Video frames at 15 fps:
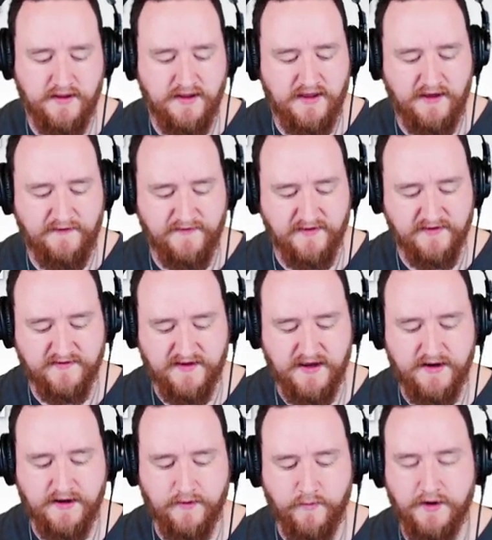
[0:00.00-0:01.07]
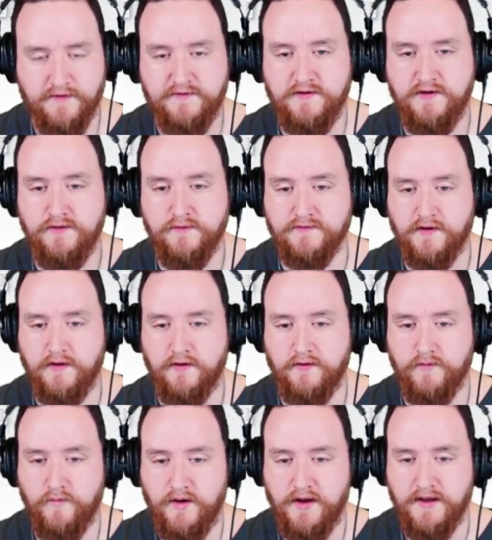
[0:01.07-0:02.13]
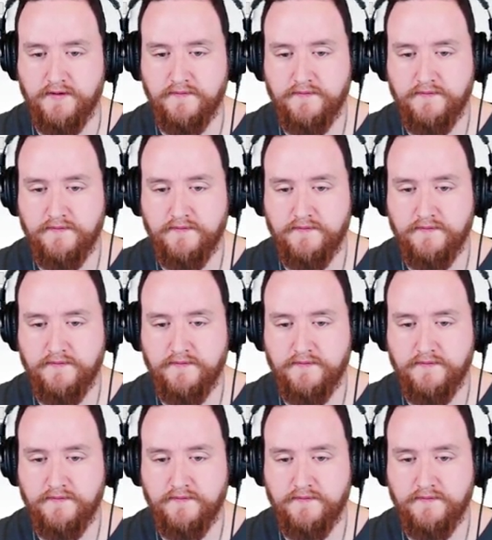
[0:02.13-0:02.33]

If instead I wanted to use Alt-1,